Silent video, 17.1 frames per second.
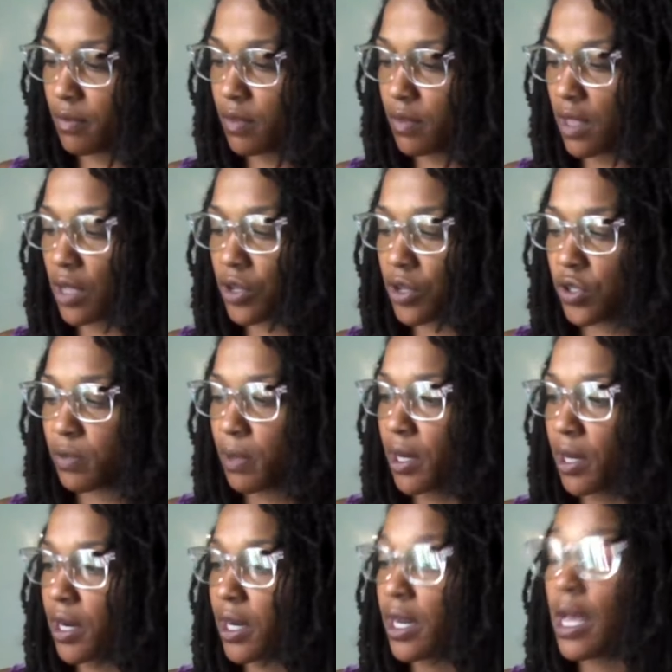Thank you,
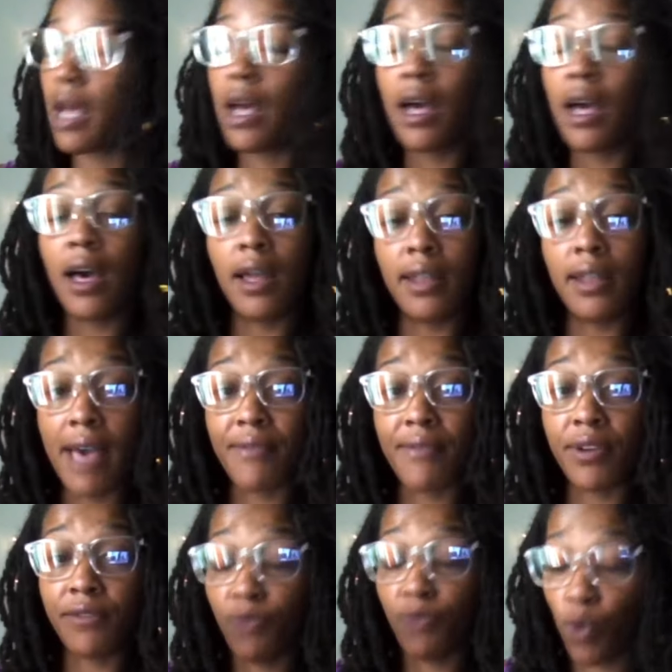Spirit.
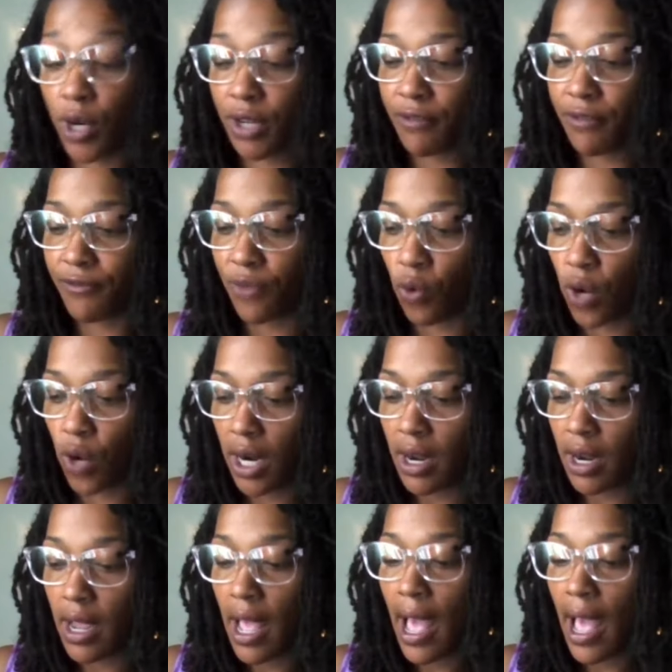1144
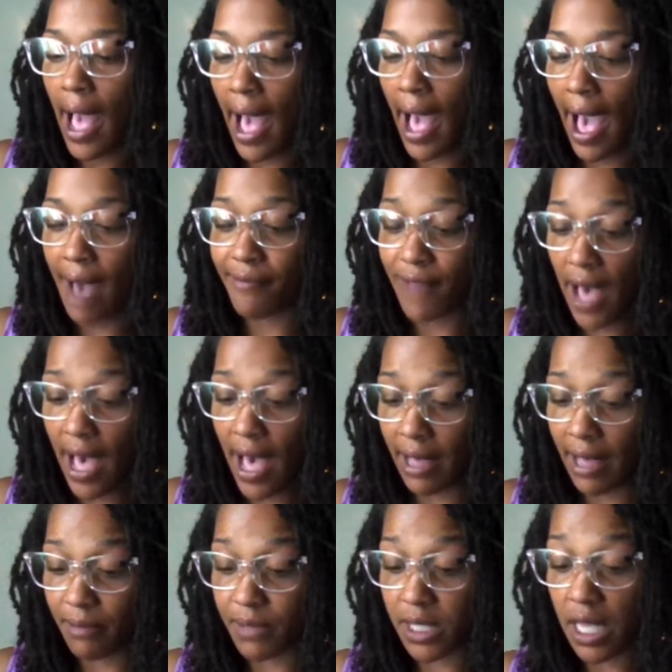high
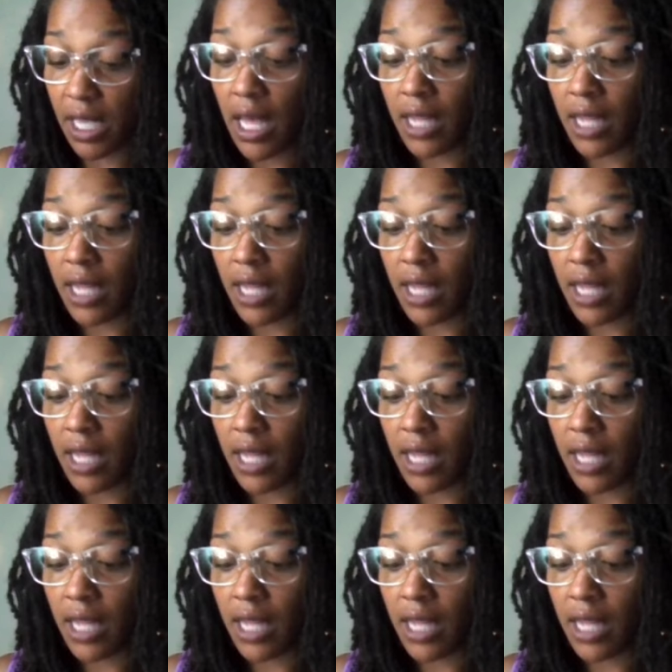vibes.